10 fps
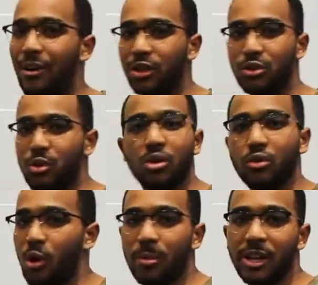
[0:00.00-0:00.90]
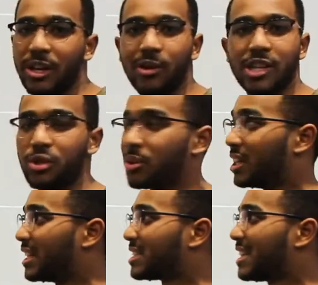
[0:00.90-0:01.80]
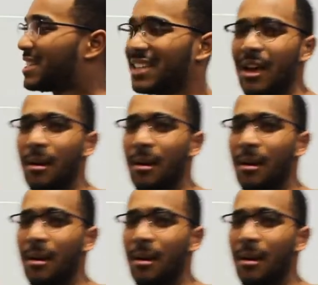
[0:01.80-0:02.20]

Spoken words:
to do normal iteration with a linked list,